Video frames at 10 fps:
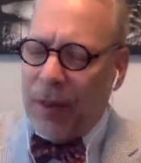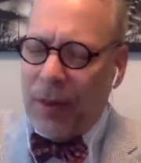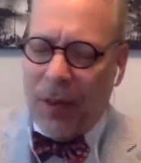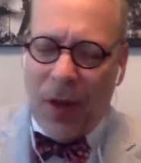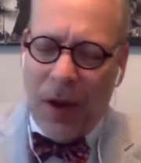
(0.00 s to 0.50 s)

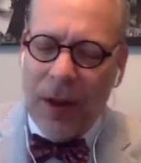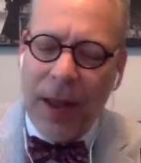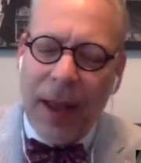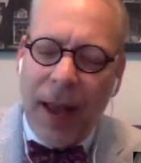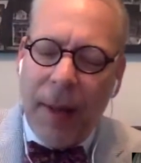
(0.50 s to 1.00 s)
The law.
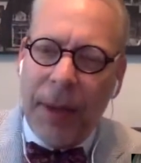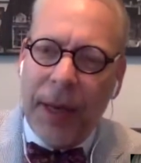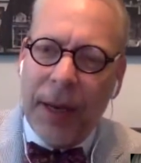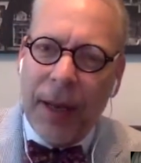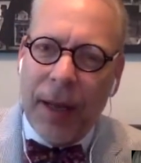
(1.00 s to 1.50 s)
I
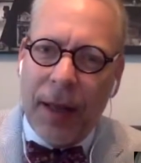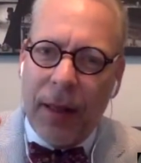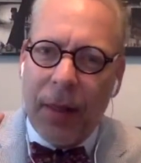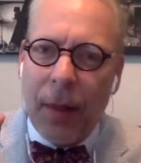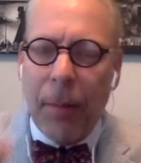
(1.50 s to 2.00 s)
mean,
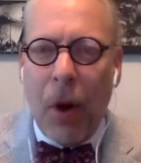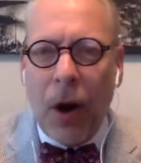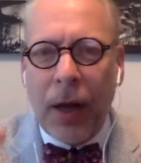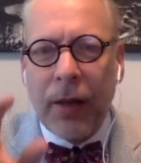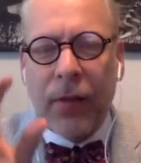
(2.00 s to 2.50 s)

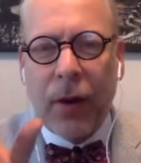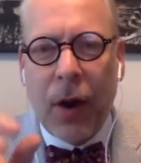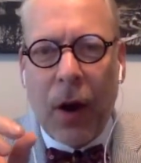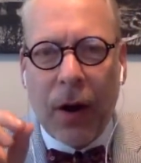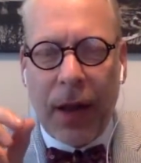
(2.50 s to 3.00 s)
markets
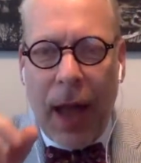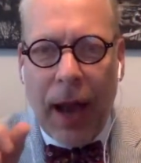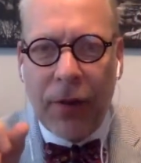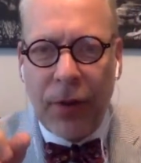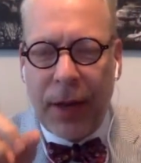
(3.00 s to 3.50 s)
are
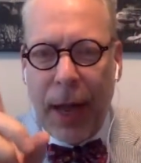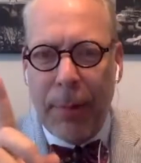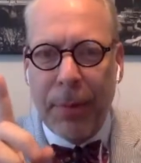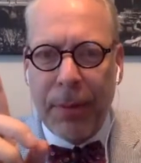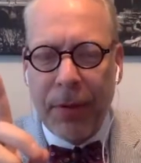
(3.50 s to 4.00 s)
actually
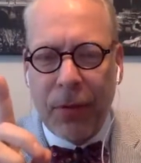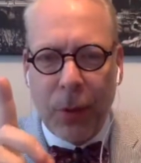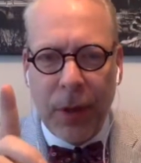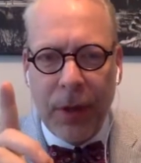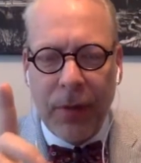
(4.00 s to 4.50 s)
capable of
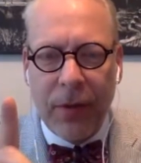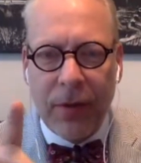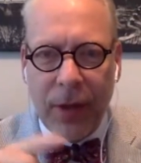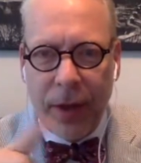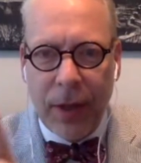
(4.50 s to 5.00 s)
sorting these things out.